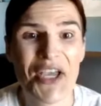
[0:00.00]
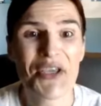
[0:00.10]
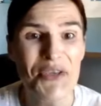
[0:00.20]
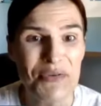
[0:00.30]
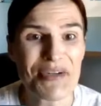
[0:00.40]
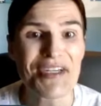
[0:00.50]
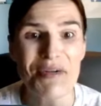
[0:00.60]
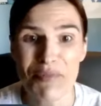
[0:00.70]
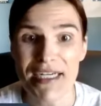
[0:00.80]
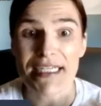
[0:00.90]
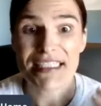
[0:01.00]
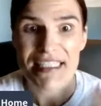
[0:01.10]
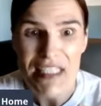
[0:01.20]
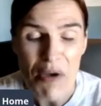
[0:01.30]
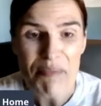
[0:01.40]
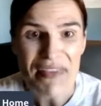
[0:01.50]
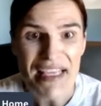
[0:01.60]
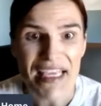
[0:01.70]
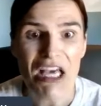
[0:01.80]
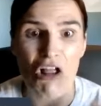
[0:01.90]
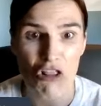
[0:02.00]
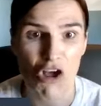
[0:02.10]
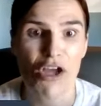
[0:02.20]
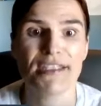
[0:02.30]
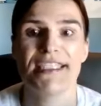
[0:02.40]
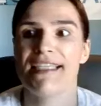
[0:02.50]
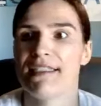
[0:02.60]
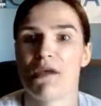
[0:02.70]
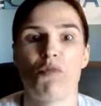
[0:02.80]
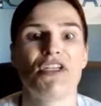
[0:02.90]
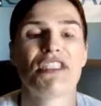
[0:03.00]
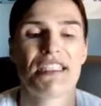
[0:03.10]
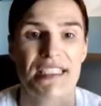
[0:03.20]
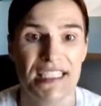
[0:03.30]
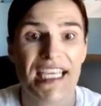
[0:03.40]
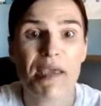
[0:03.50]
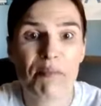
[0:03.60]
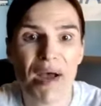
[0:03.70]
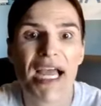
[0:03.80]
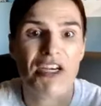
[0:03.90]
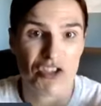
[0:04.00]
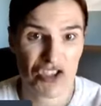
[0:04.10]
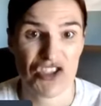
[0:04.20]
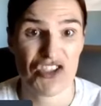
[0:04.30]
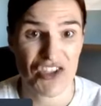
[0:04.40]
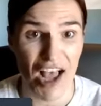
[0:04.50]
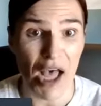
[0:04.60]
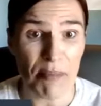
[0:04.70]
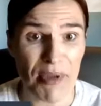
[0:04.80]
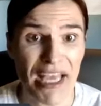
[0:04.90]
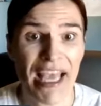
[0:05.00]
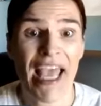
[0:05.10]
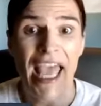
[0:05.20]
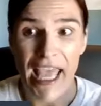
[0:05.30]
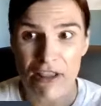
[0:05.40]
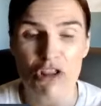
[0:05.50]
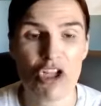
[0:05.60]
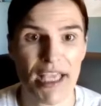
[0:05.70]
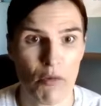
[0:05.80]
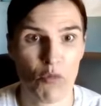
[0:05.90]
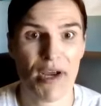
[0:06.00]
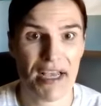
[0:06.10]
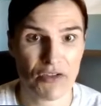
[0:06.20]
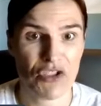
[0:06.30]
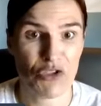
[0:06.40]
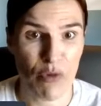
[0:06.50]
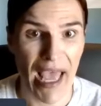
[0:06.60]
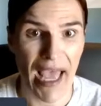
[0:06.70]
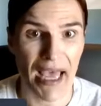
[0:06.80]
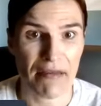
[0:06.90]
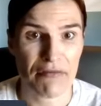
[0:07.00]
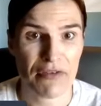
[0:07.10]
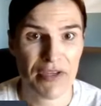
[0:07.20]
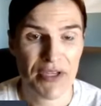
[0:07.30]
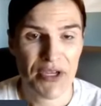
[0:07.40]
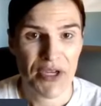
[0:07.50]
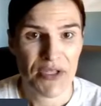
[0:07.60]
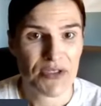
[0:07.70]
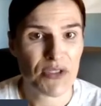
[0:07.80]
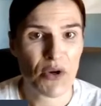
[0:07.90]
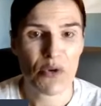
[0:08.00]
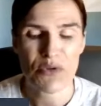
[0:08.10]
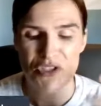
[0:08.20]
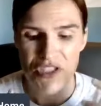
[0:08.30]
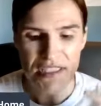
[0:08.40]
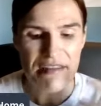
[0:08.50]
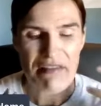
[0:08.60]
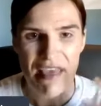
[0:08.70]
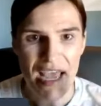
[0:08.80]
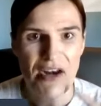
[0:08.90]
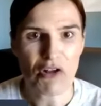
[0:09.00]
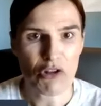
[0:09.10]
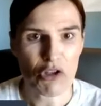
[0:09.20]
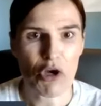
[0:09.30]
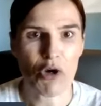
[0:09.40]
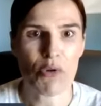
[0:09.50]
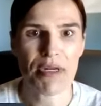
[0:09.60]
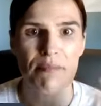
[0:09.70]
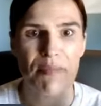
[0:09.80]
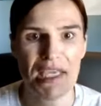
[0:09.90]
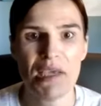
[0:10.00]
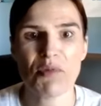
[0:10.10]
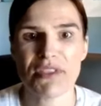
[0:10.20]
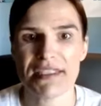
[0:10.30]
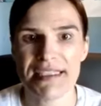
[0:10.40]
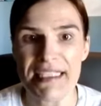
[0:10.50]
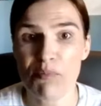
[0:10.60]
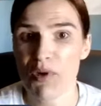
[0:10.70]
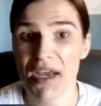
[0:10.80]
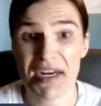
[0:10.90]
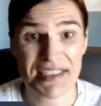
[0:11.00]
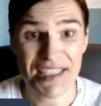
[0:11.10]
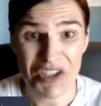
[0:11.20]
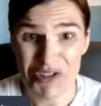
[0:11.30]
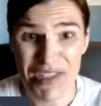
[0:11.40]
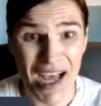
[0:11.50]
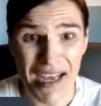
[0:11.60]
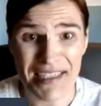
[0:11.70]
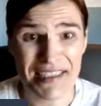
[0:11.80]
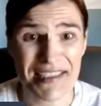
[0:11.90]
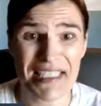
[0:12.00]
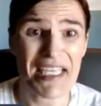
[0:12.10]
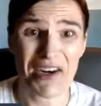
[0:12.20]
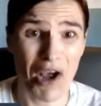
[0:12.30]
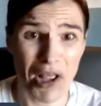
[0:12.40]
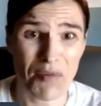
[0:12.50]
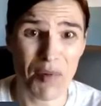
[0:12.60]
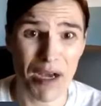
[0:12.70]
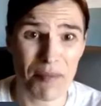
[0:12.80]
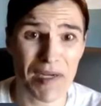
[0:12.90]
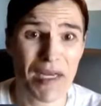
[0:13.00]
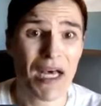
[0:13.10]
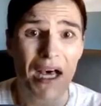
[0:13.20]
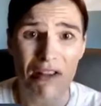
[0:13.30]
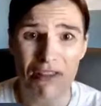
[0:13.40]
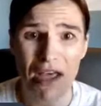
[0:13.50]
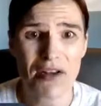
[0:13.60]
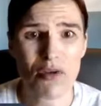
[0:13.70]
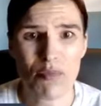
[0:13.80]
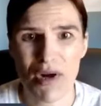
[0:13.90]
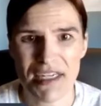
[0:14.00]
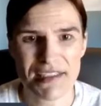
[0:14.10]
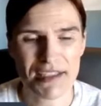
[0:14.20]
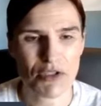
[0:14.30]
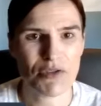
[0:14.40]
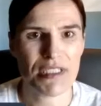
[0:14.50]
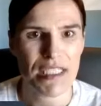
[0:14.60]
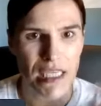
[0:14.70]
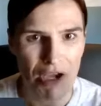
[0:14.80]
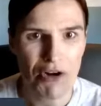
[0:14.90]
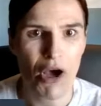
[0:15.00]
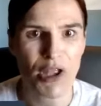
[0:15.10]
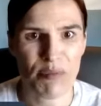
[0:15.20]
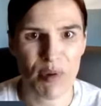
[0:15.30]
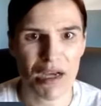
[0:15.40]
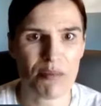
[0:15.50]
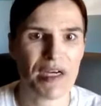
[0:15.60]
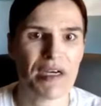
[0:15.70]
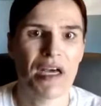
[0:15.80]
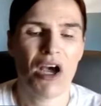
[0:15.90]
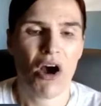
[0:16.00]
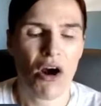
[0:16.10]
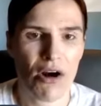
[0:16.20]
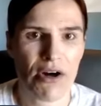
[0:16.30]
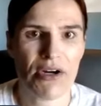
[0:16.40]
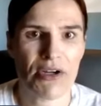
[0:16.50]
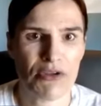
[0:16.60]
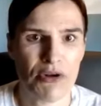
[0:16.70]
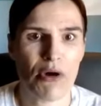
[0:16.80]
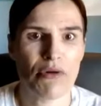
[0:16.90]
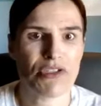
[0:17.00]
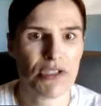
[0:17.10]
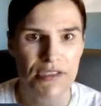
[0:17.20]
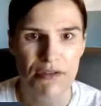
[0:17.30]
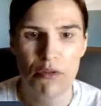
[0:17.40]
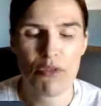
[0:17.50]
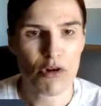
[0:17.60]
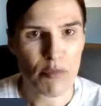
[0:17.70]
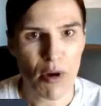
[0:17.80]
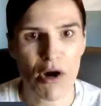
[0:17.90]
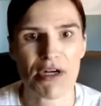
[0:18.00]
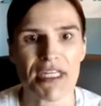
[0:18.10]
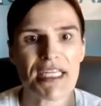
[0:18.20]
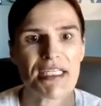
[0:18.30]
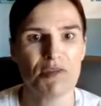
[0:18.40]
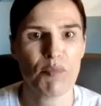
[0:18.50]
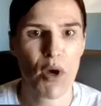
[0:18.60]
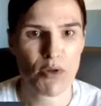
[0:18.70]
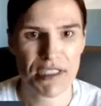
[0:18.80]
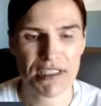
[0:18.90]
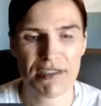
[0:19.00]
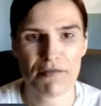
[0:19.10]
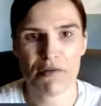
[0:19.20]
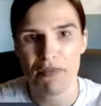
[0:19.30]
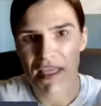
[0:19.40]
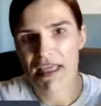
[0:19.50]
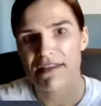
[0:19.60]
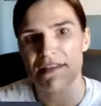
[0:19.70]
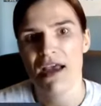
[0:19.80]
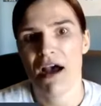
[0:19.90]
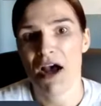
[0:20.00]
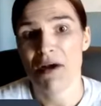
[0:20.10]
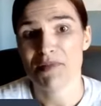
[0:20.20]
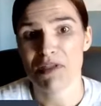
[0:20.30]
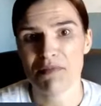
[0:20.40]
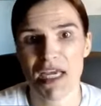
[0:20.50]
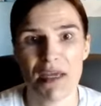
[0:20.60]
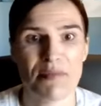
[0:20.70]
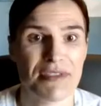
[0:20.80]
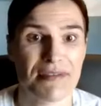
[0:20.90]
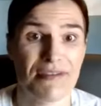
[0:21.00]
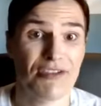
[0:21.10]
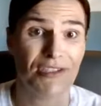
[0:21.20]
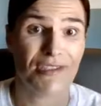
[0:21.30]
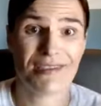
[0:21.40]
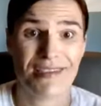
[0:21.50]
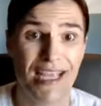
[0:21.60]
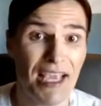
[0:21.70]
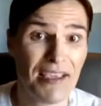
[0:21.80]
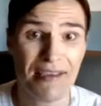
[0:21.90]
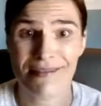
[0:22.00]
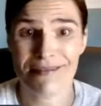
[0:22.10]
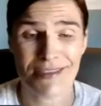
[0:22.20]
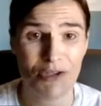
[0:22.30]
You are going to bring something along to get someone to get buyers to stop and look at what else you have. So just that alone, being able to see products that you're not going to see on Alibaba. A lot of the products that you see on Alibaba are, just third parties posting different things. Sometimes they're just taking,